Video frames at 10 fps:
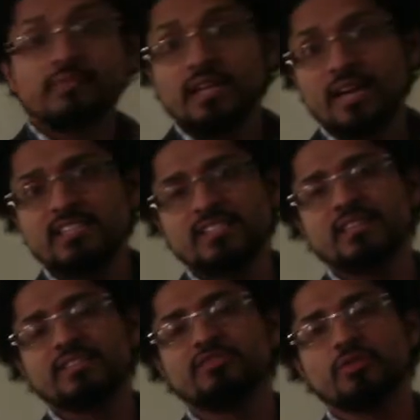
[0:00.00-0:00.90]

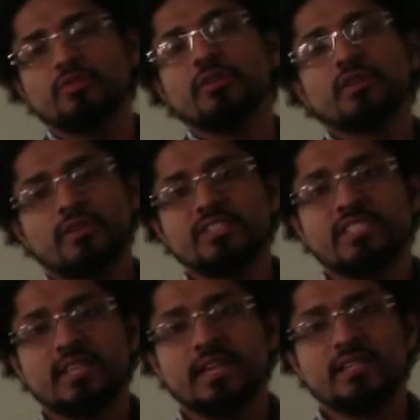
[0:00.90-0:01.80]
Excellent if you could
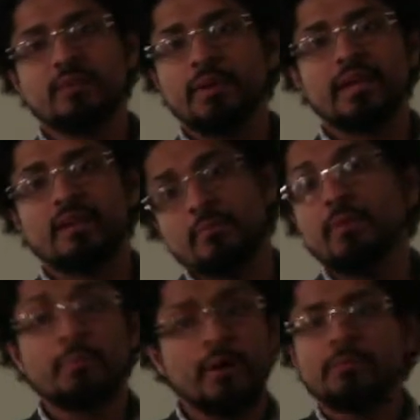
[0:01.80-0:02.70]
see that coming, and
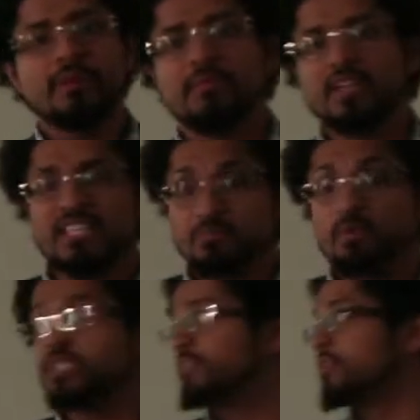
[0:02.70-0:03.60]
I probably would guess
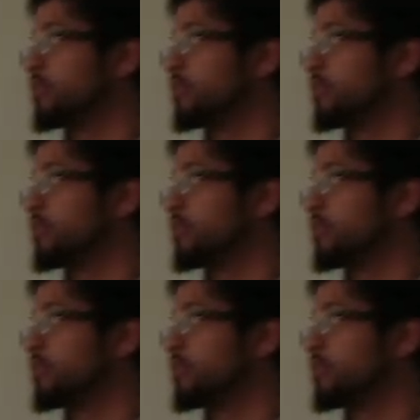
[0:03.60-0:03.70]
most of you